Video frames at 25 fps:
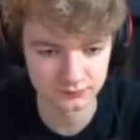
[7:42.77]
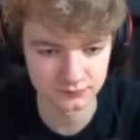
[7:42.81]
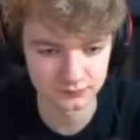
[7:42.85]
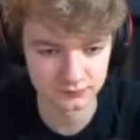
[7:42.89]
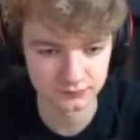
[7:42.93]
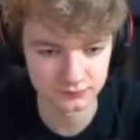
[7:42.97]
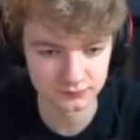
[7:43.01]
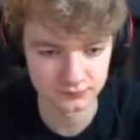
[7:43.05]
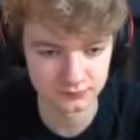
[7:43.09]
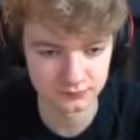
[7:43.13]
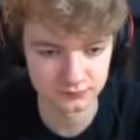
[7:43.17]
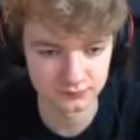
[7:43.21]

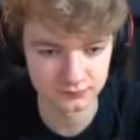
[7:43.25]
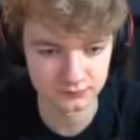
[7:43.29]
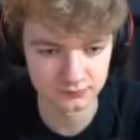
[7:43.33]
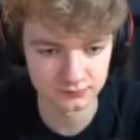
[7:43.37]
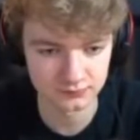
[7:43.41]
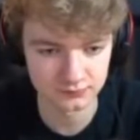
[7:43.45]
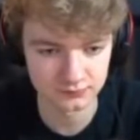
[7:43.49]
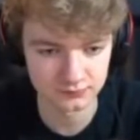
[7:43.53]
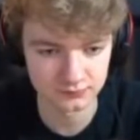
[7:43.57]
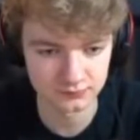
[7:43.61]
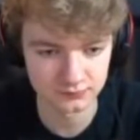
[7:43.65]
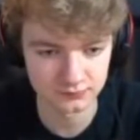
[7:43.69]

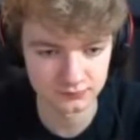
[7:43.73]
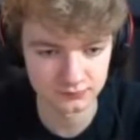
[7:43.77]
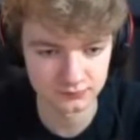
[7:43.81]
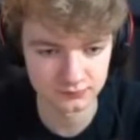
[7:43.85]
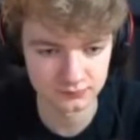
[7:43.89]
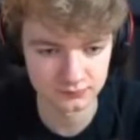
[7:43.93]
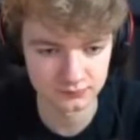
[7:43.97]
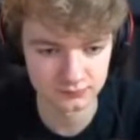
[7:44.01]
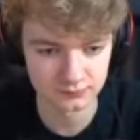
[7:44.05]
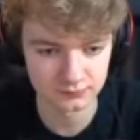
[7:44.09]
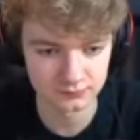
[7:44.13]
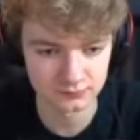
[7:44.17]

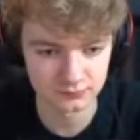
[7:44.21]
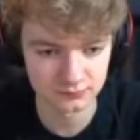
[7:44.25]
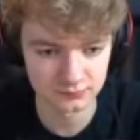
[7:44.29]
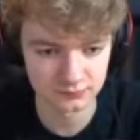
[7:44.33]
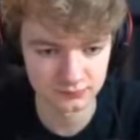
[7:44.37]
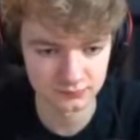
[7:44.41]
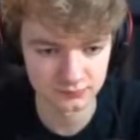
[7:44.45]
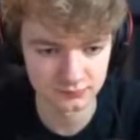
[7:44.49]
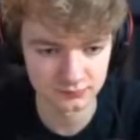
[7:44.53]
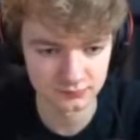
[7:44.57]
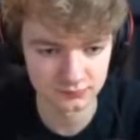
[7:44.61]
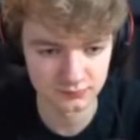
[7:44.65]

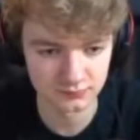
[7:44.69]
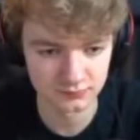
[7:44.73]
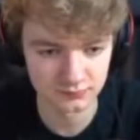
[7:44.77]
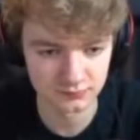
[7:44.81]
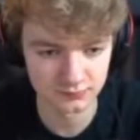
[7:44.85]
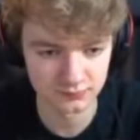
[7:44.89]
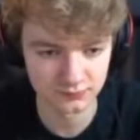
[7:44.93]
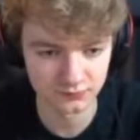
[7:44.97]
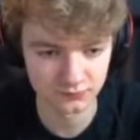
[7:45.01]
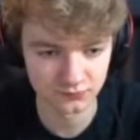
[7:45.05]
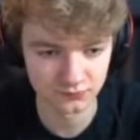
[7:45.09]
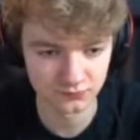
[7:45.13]

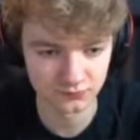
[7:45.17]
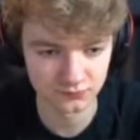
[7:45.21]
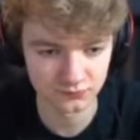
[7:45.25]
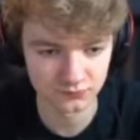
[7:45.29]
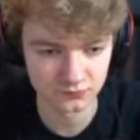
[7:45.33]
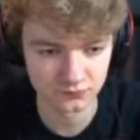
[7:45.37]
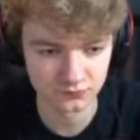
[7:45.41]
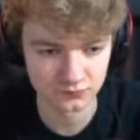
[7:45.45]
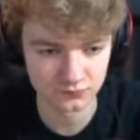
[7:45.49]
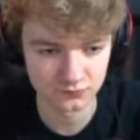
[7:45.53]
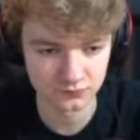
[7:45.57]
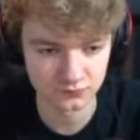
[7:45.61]
[no speech]